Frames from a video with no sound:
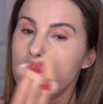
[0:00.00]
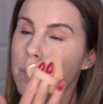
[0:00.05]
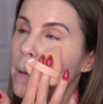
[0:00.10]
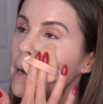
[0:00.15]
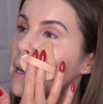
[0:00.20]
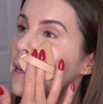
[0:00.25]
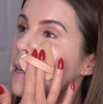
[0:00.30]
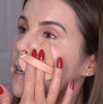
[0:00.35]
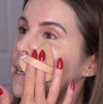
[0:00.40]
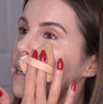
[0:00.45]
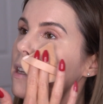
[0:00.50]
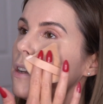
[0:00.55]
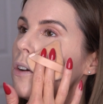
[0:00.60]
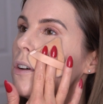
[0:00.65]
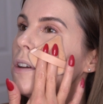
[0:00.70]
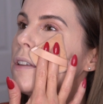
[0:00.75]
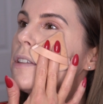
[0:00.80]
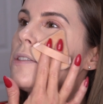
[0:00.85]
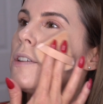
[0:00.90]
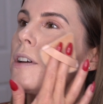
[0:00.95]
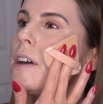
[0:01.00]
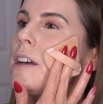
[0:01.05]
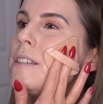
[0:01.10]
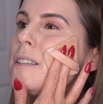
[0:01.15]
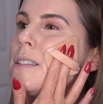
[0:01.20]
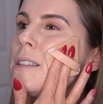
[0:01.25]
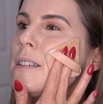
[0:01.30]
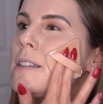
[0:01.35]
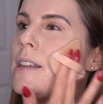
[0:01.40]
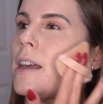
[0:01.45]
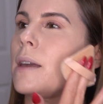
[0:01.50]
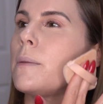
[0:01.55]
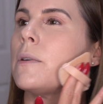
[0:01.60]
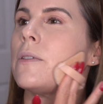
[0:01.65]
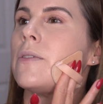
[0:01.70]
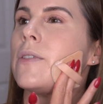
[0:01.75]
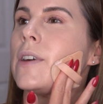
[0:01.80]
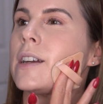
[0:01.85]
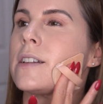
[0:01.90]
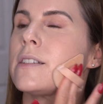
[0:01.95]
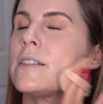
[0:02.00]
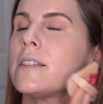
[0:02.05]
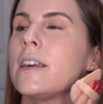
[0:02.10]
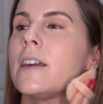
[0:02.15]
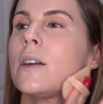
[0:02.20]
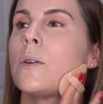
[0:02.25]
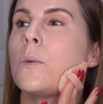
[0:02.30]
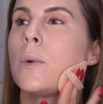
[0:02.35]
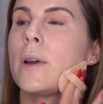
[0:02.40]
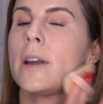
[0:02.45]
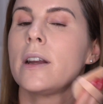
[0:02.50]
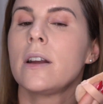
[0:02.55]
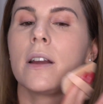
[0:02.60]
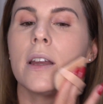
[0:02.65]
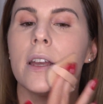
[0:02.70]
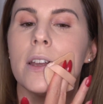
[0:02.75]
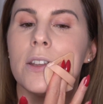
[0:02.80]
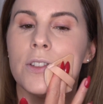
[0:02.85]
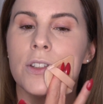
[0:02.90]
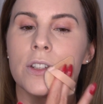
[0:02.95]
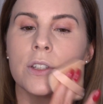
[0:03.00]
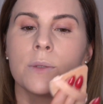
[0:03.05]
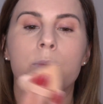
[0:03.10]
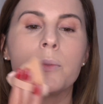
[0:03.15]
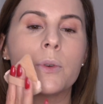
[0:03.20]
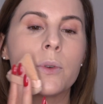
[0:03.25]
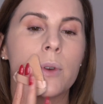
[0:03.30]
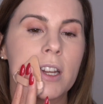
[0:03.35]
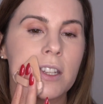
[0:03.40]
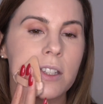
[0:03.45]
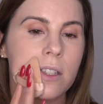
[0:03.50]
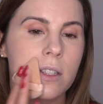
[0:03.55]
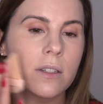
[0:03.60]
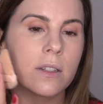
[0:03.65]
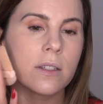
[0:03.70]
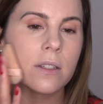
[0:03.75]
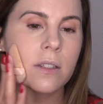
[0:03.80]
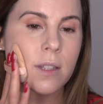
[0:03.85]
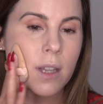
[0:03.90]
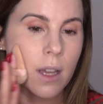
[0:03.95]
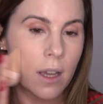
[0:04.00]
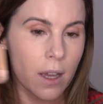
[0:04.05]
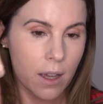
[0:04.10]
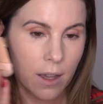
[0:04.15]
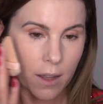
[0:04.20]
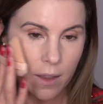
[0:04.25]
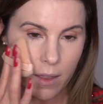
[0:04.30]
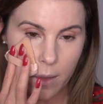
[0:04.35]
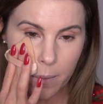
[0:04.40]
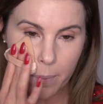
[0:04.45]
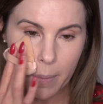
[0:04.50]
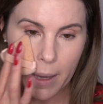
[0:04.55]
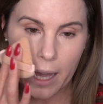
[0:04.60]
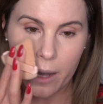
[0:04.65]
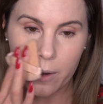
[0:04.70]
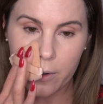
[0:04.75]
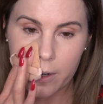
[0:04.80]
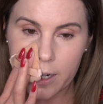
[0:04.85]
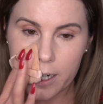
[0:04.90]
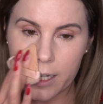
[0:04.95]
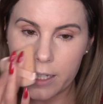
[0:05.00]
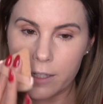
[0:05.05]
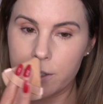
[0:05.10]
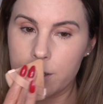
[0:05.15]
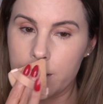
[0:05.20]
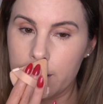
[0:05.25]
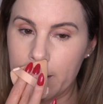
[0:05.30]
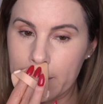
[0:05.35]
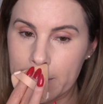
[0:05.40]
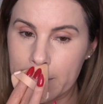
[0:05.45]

But it also has the same effect like where it just presses the powder into